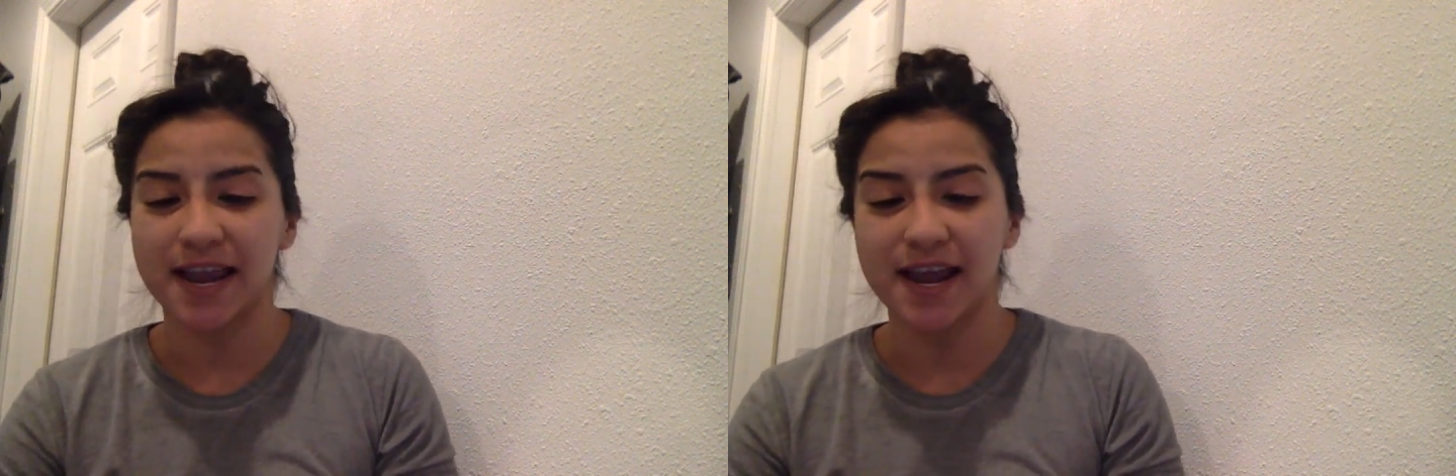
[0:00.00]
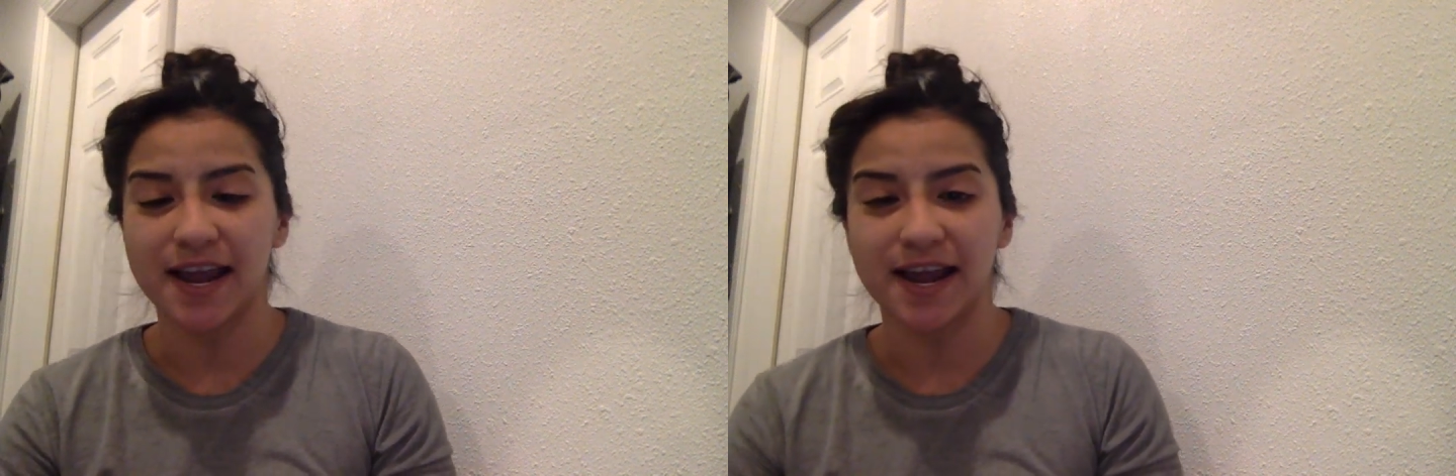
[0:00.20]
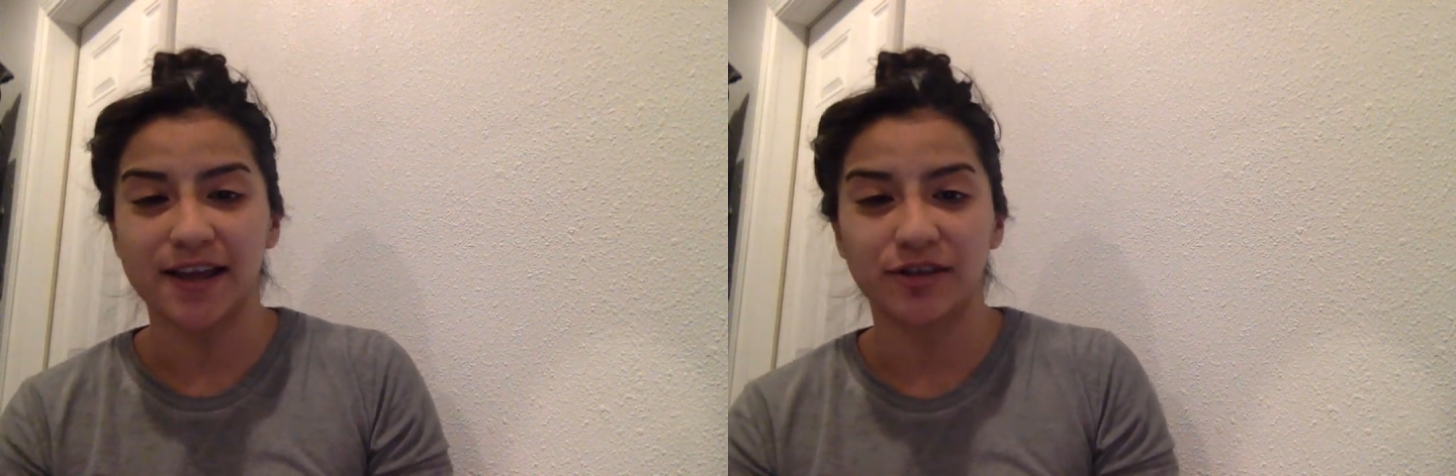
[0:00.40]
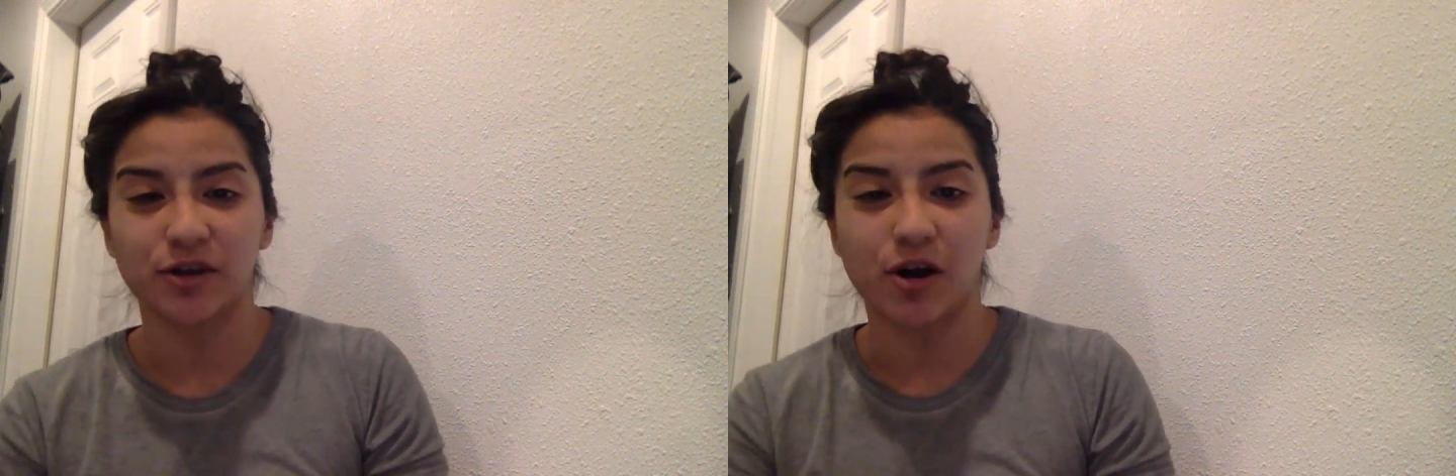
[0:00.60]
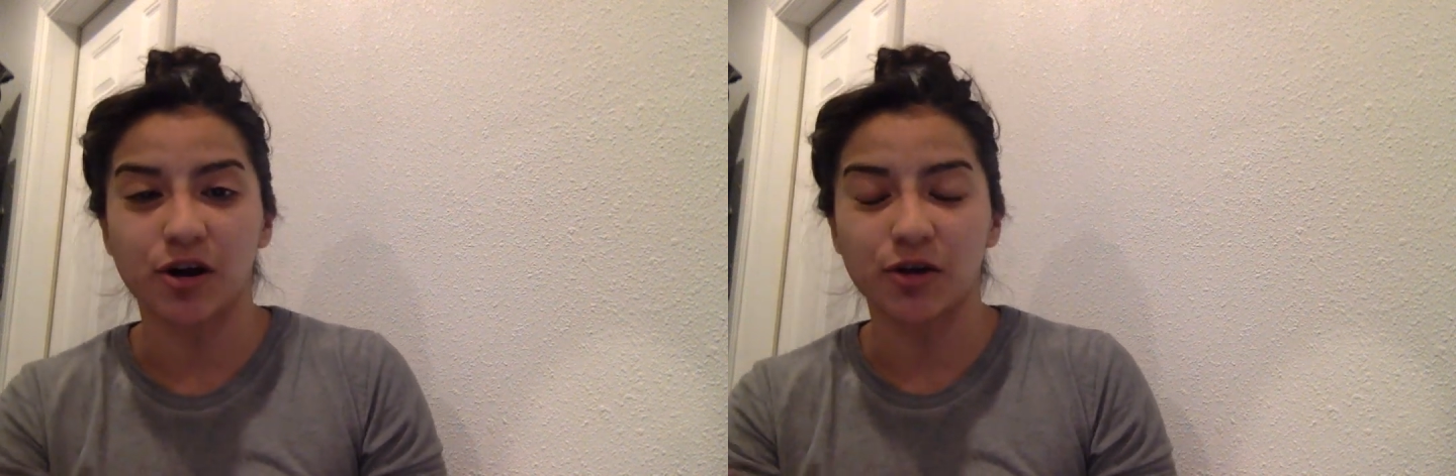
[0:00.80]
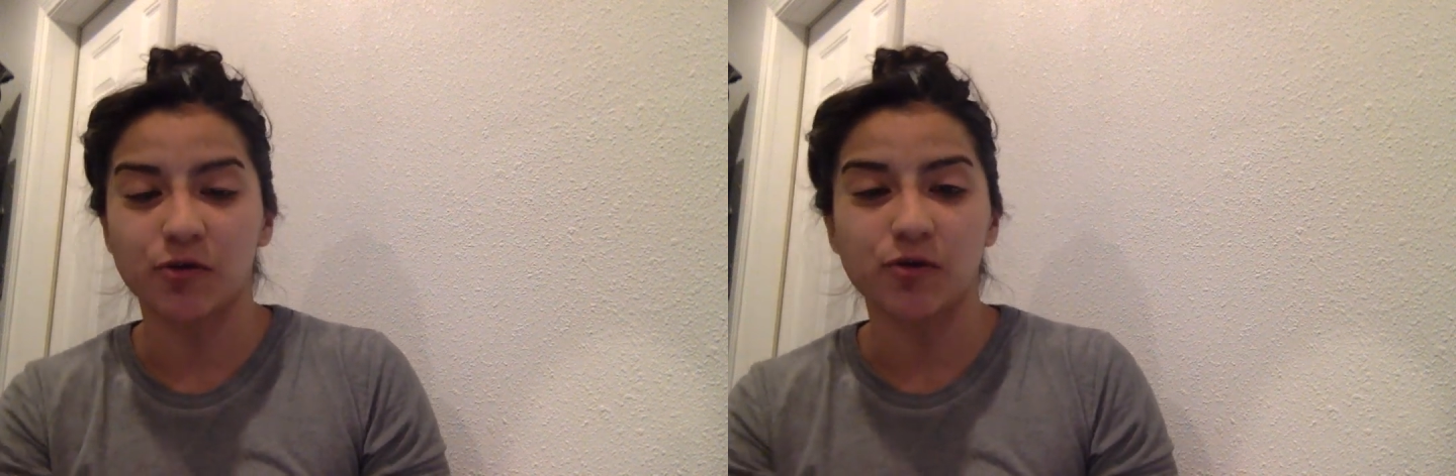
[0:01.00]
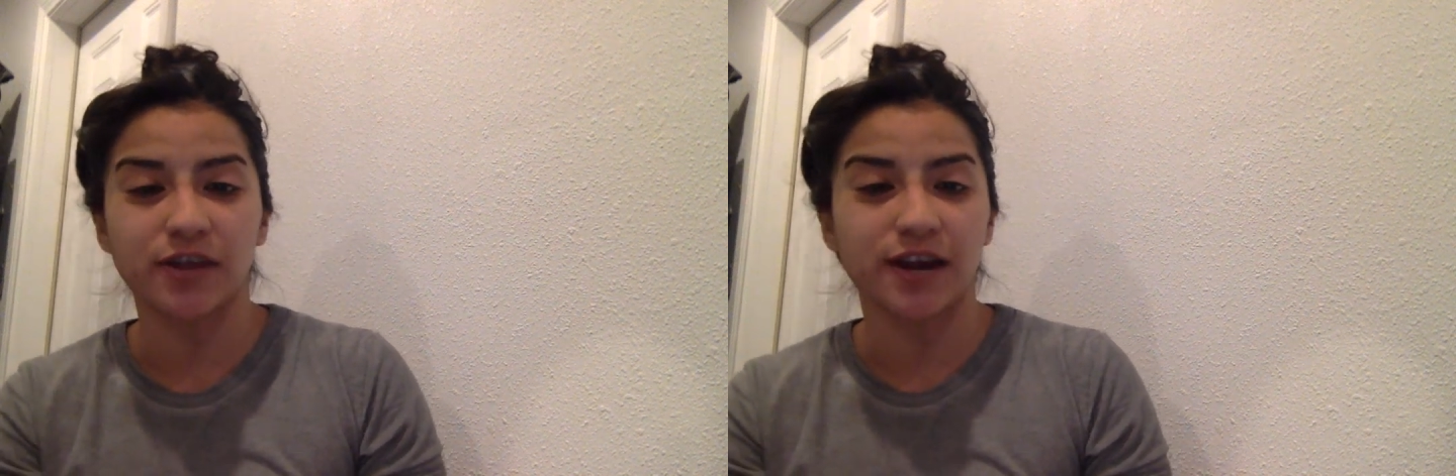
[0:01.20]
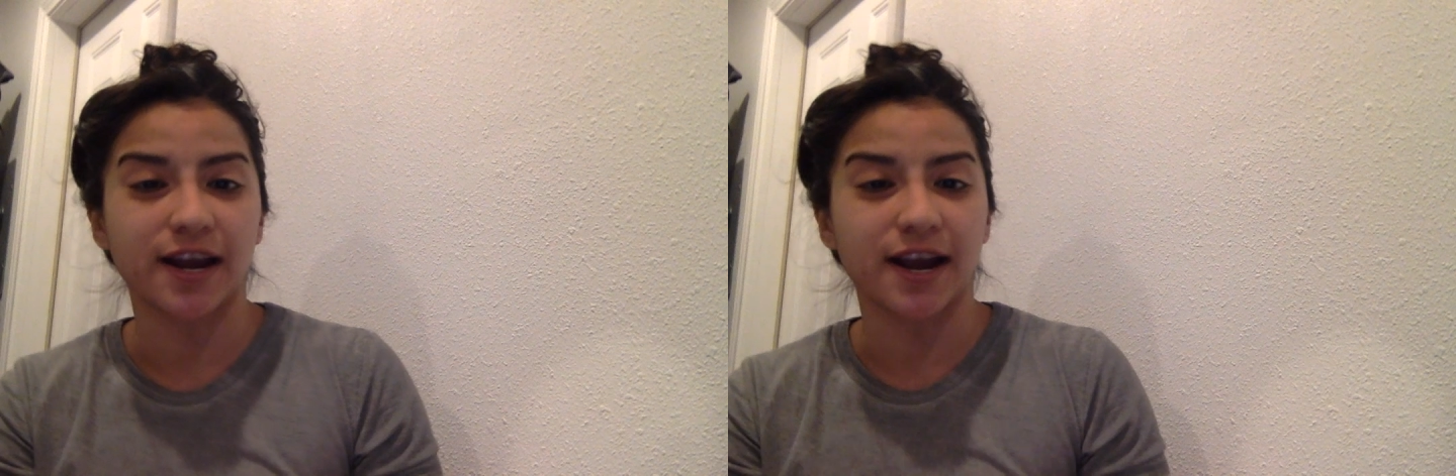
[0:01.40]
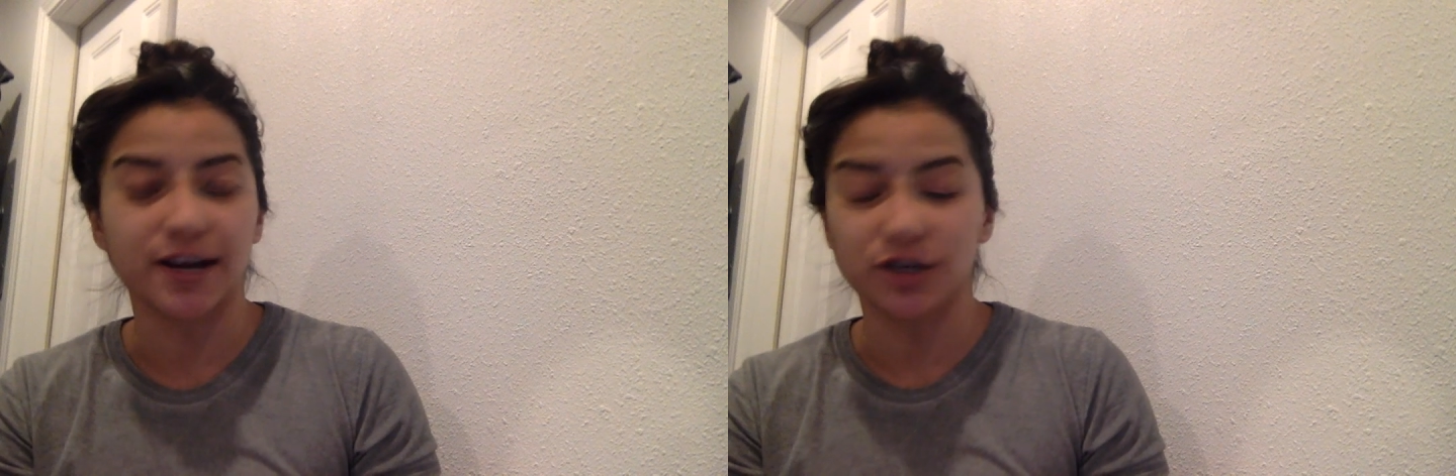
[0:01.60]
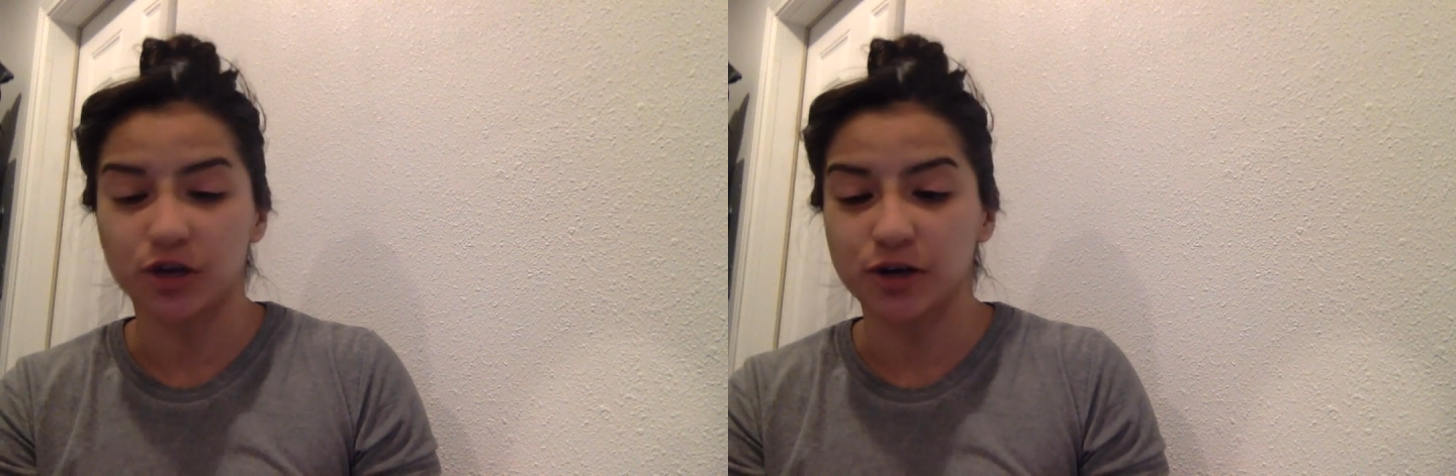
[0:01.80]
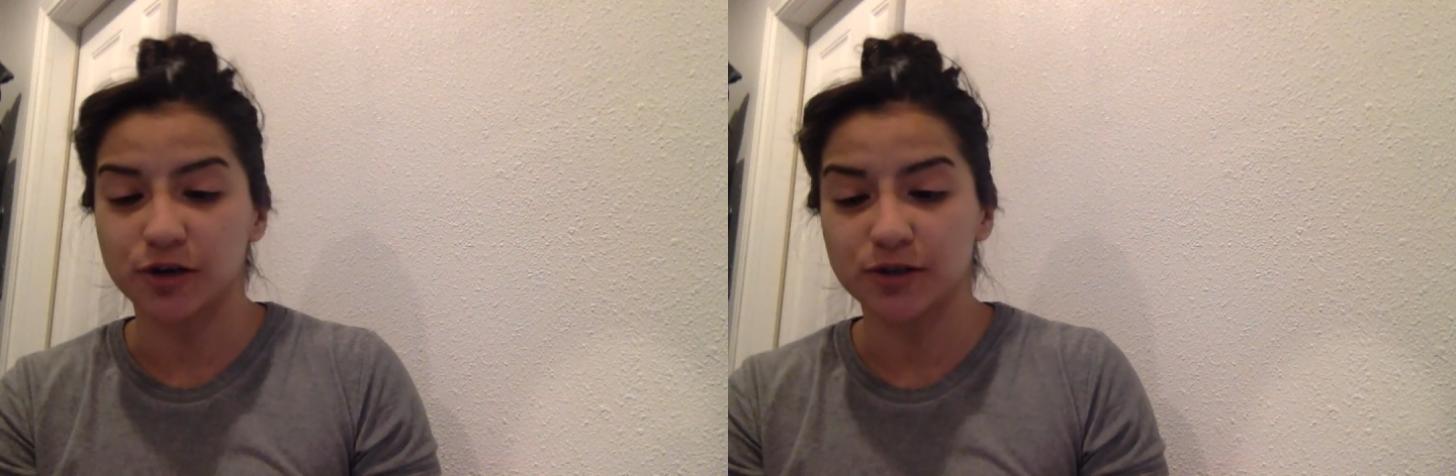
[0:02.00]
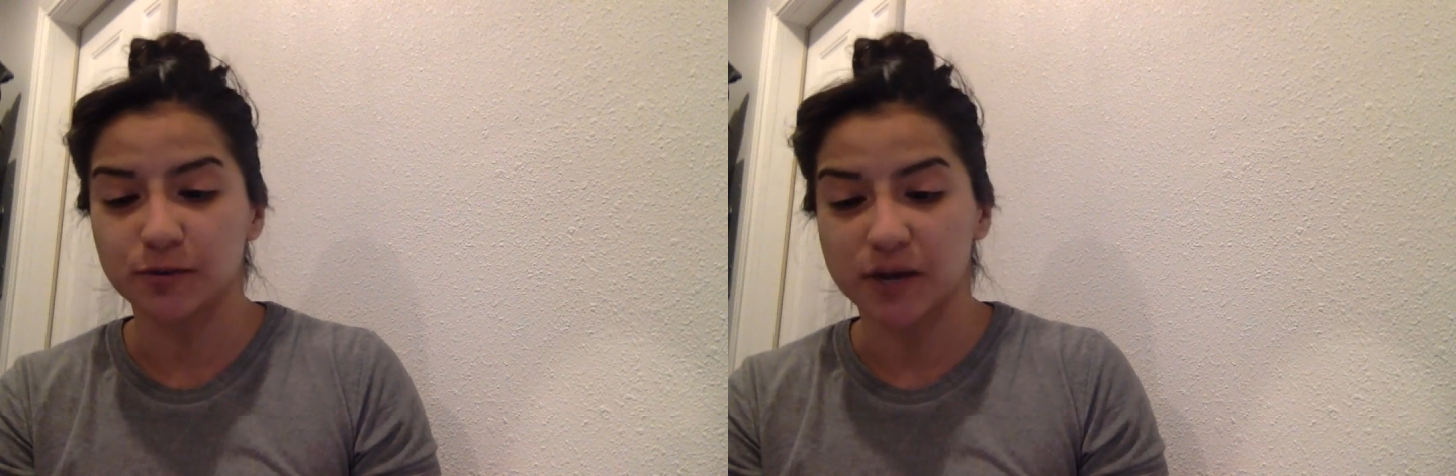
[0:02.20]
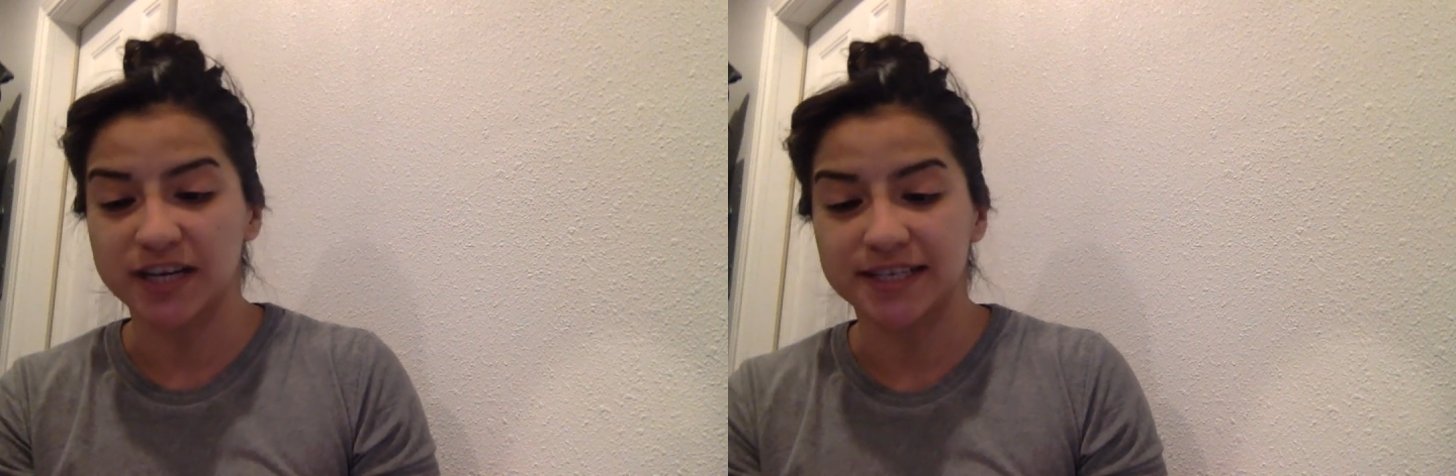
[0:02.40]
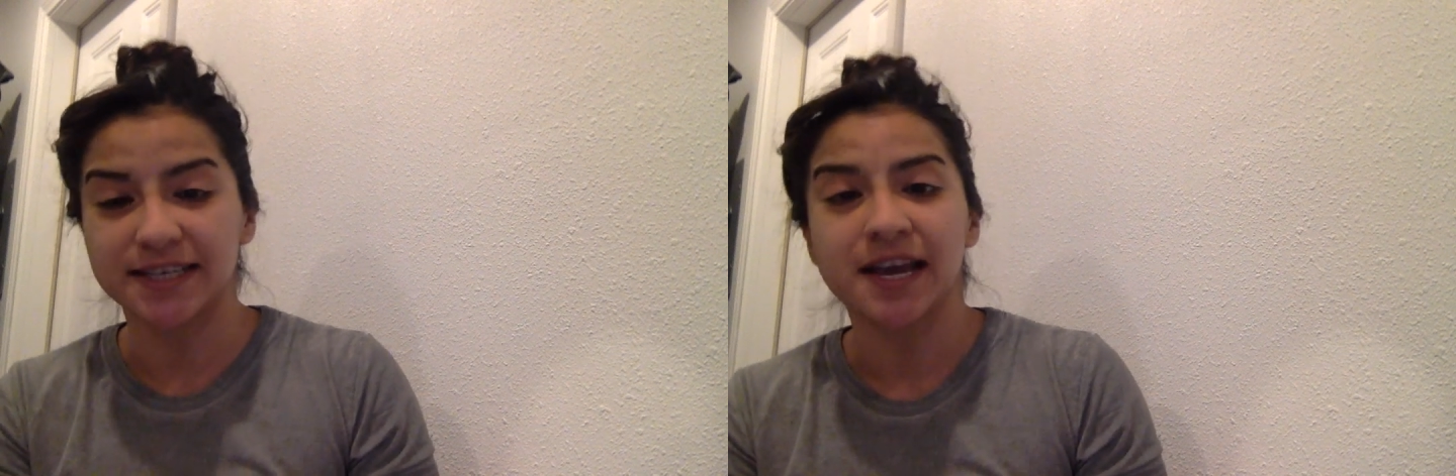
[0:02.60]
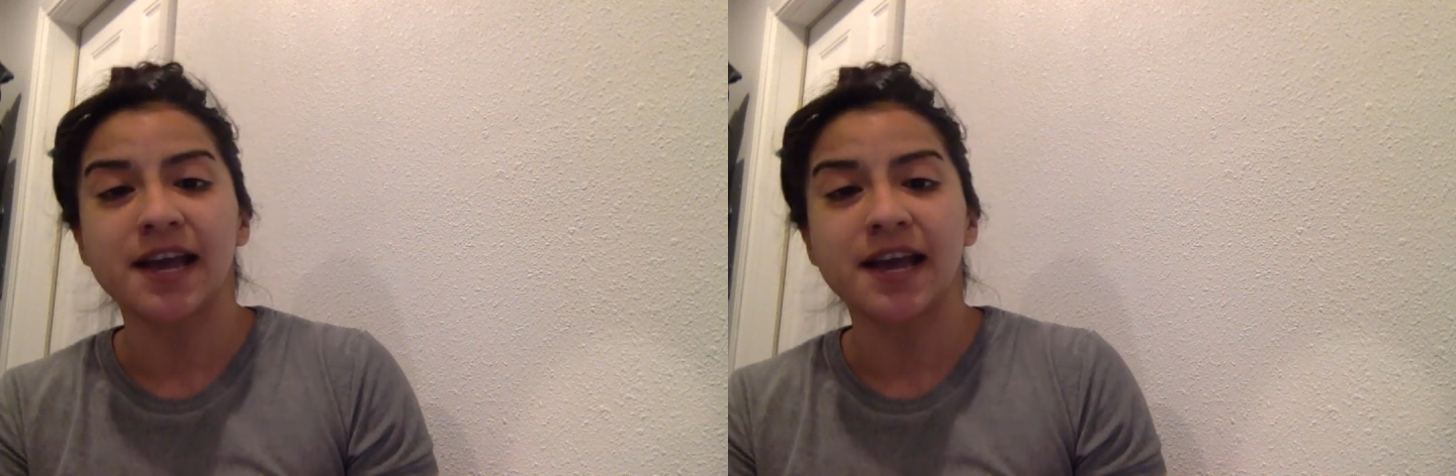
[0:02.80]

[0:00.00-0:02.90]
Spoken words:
and the article that I chose was